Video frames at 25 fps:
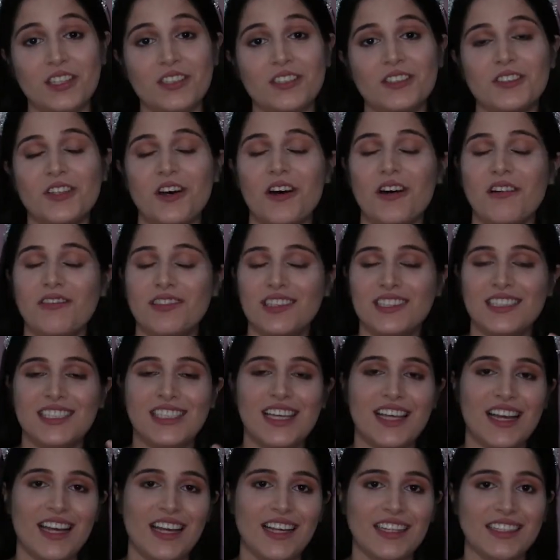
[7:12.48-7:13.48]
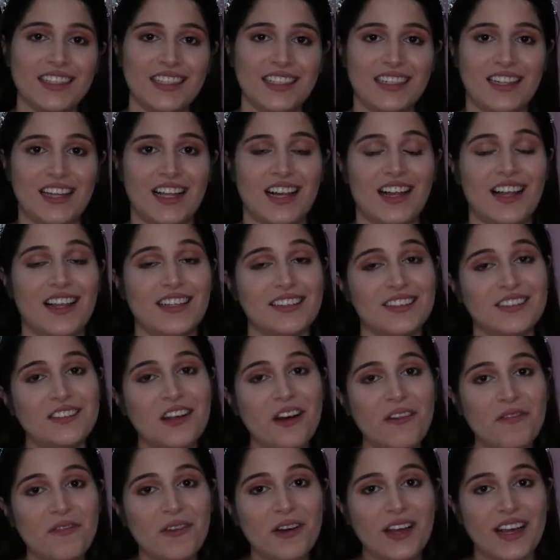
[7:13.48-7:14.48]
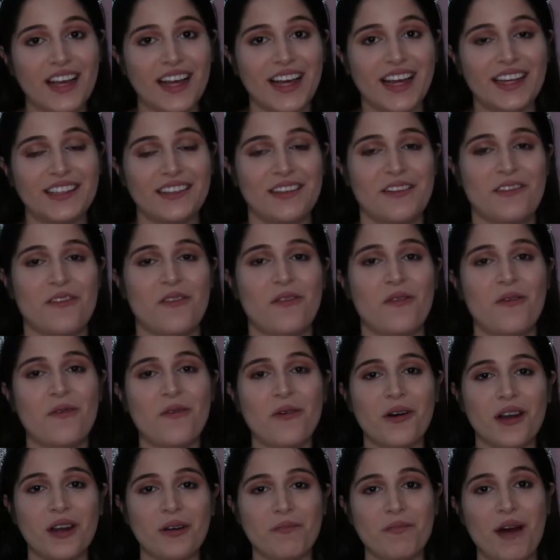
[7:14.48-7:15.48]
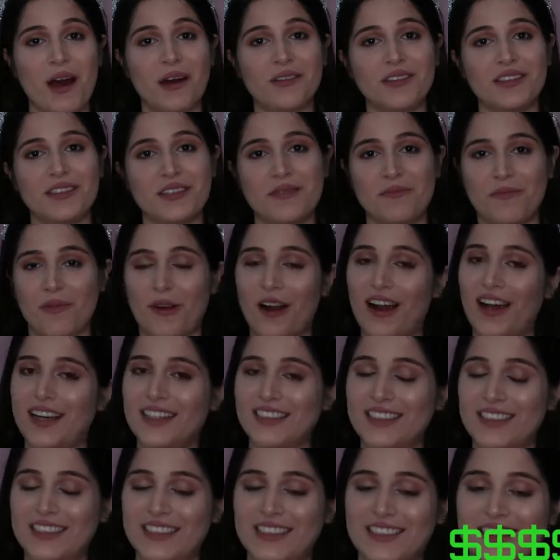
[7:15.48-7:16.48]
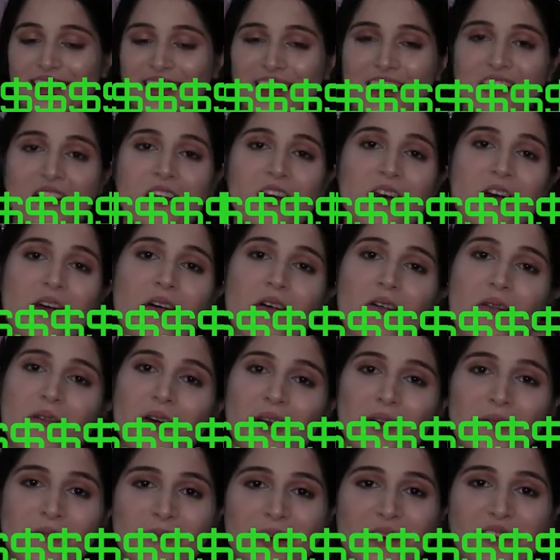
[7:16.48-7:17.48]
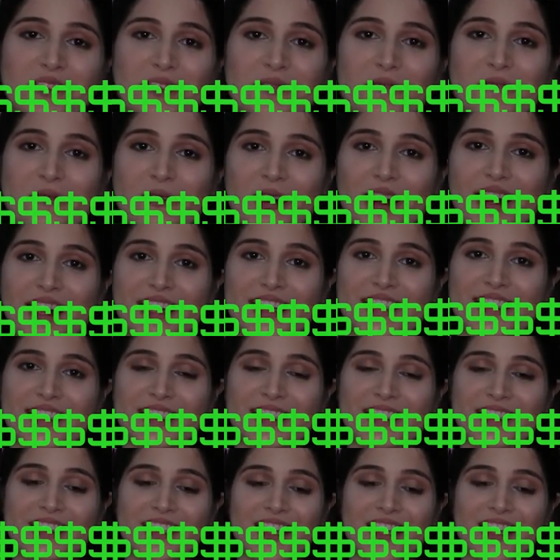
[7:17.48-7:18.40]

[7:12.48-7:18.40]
So in the end, let's not forget, what about the price? What about the price?